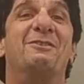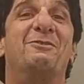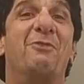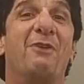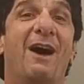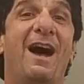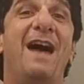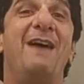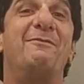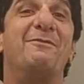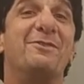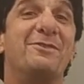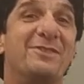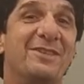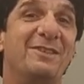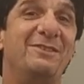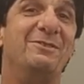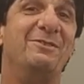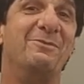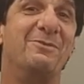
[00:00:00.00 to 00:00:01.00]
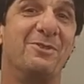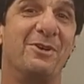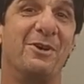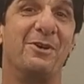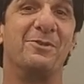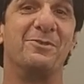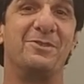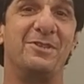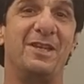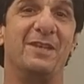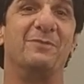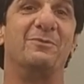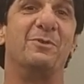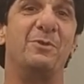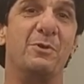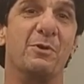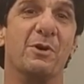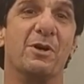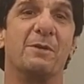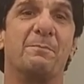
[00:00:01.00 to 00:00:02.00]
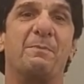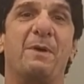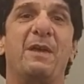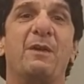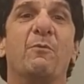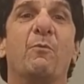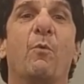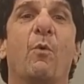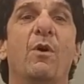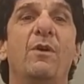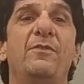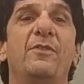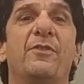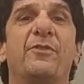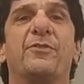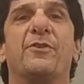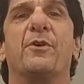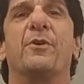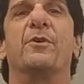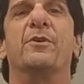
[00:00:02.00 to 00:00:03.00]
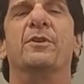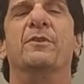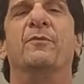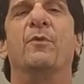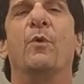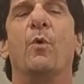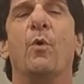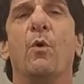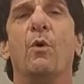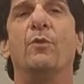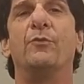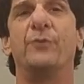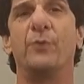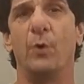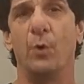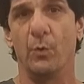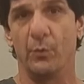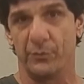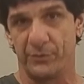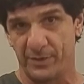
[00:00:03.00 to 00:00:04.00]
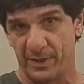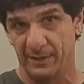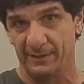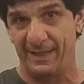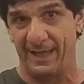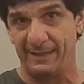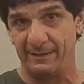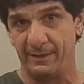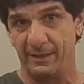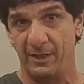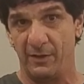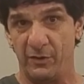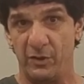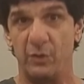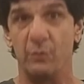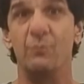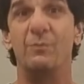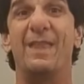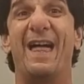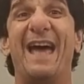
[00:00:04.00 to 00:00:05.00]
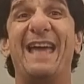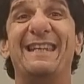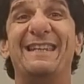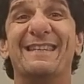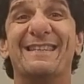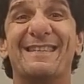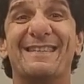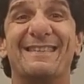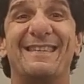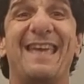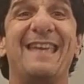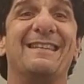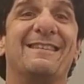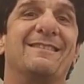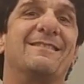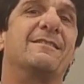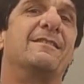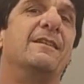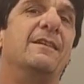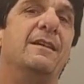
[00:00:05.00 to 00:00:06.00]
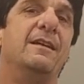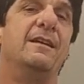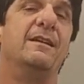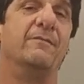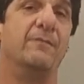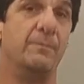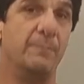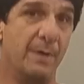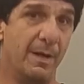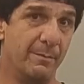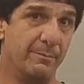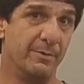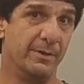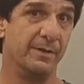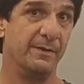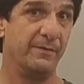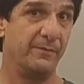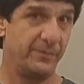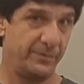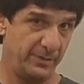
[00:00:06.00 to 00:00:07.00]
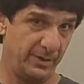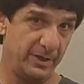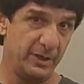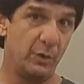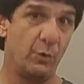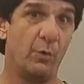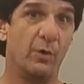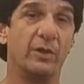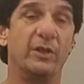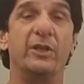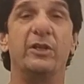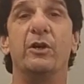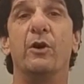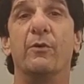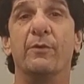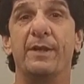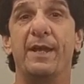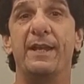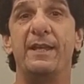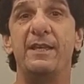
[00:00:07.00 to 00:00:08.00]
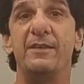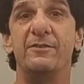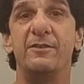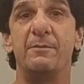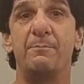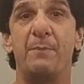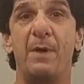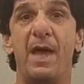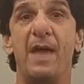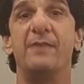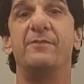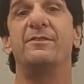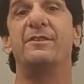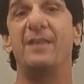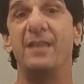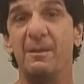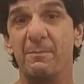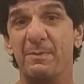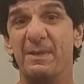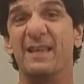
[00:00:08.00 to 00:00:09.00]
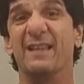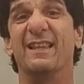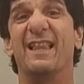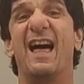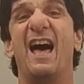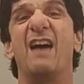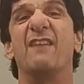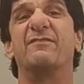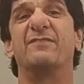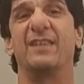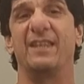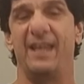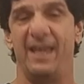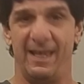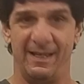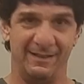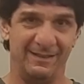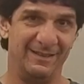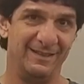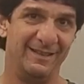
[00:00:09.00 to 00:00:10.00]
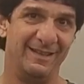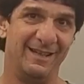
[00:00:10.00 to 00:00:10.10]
Drivers in New Jersey and New York pay one third of all tolls collected in the United States. Remember, if Sonny Corleone had E-ZPass, he'd be alive today.